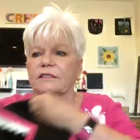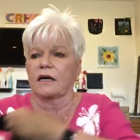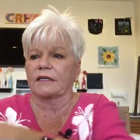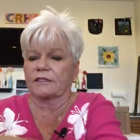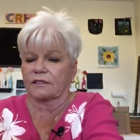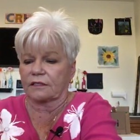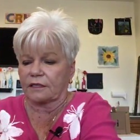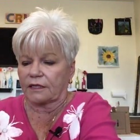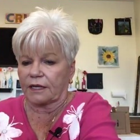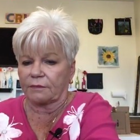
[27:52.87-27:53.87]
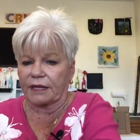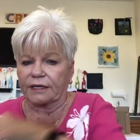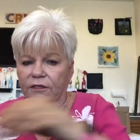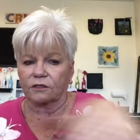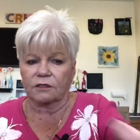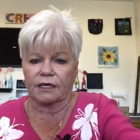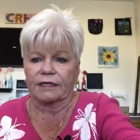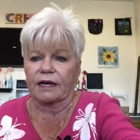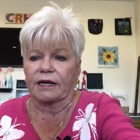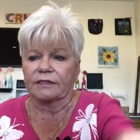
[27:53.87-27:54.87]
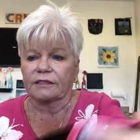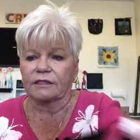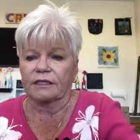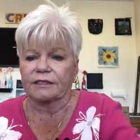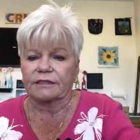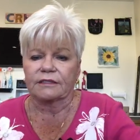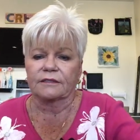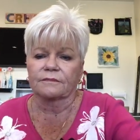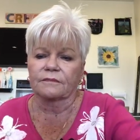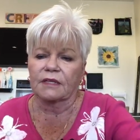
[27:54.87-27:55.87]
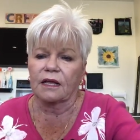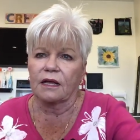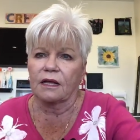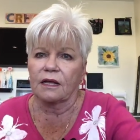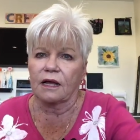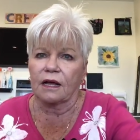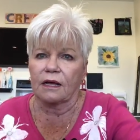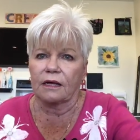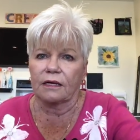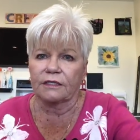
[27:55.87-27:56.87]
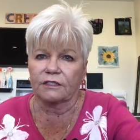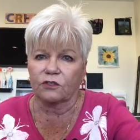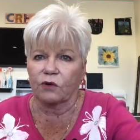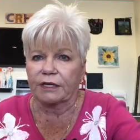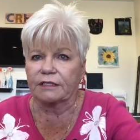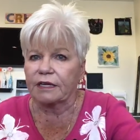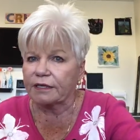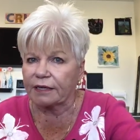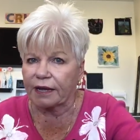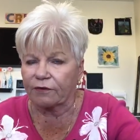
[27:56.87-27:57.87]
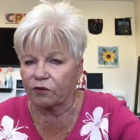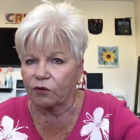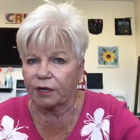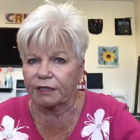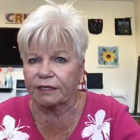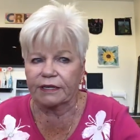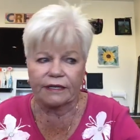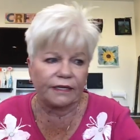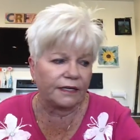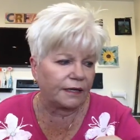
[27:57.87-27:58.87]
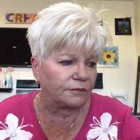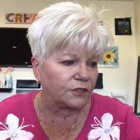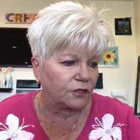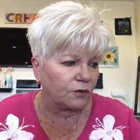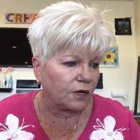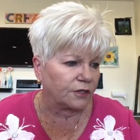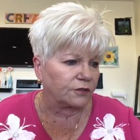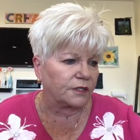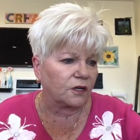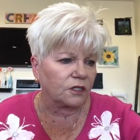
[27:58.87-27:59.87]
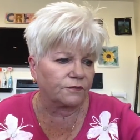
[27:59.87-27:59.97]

dots and make it look like eyelet lace. It's a great day to have a great day, and I'm so honored that all